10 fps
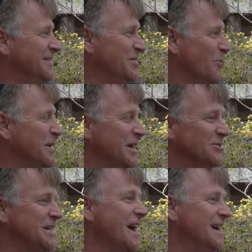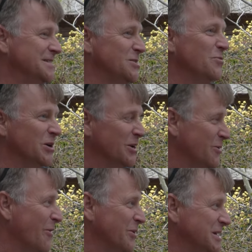nobody else has so we're going to
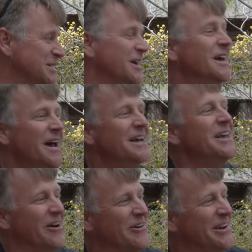grow it at J you know